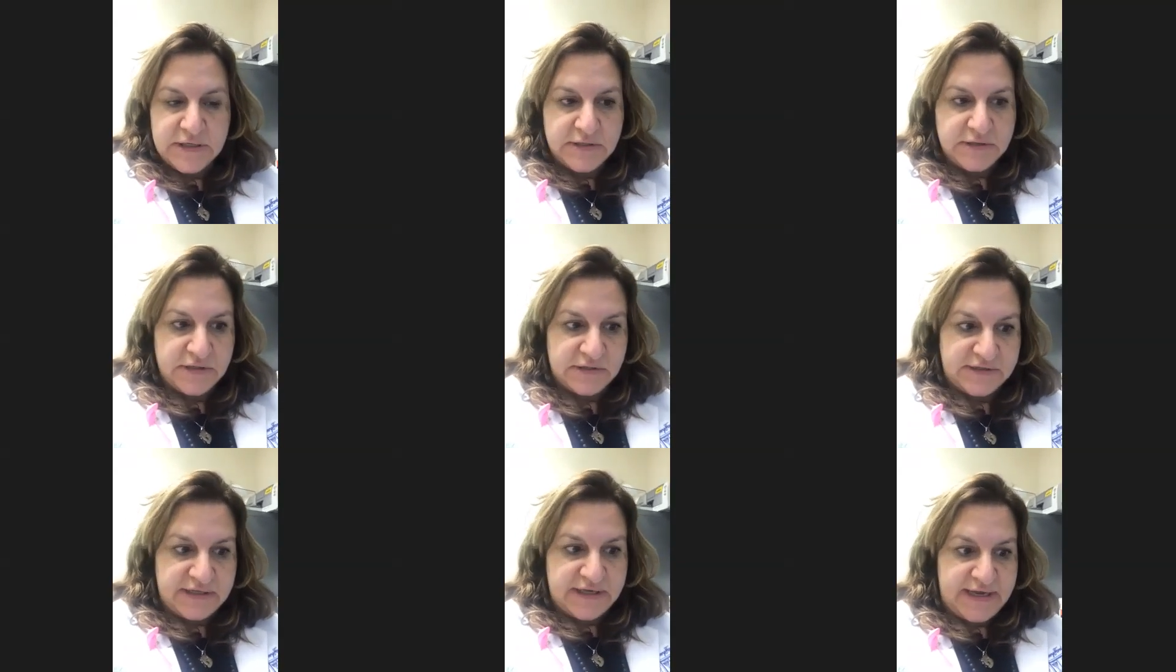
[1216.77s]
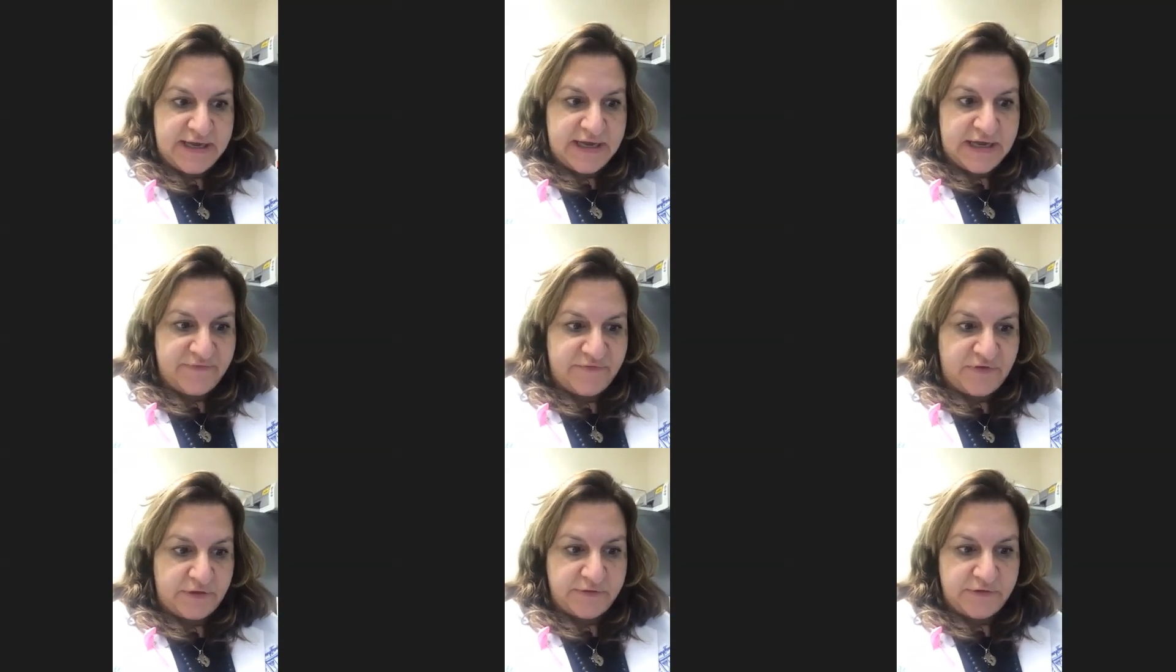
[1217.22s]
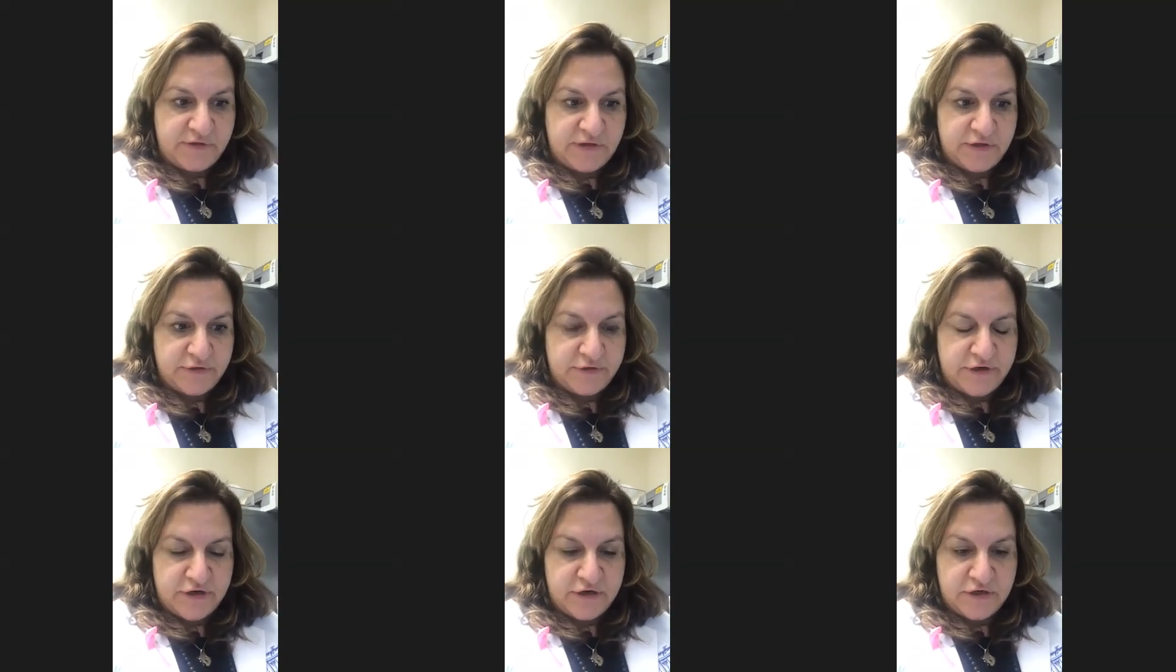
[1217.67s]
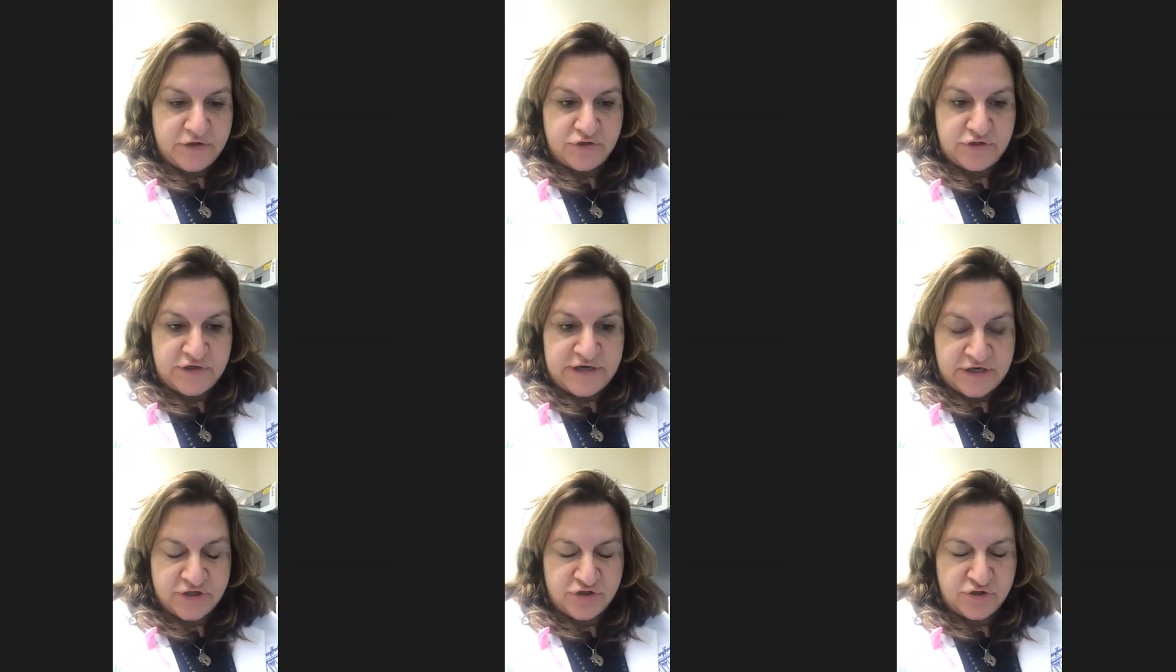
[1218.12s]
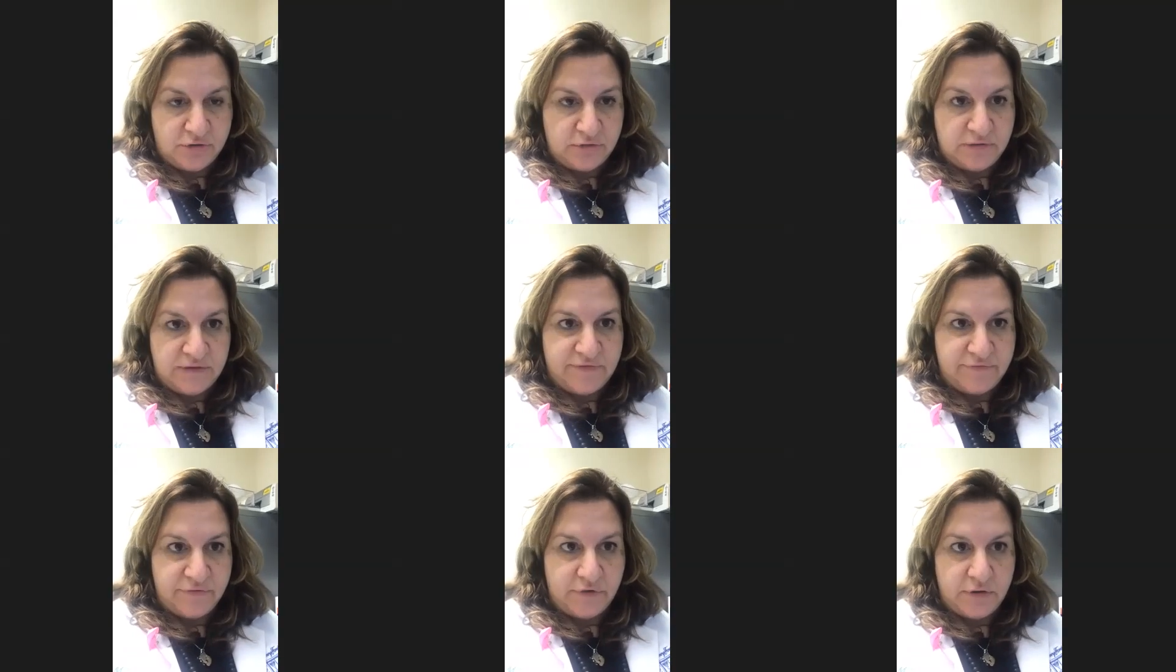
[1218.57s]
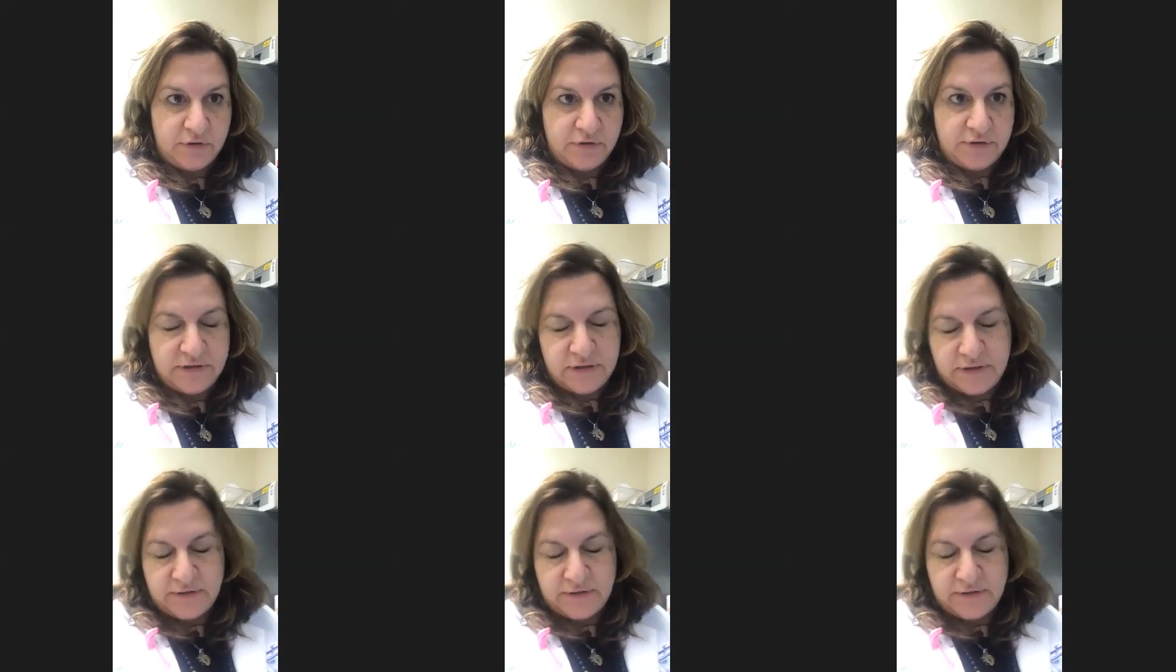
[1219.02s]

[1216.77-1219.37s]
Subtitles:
that they have on international level,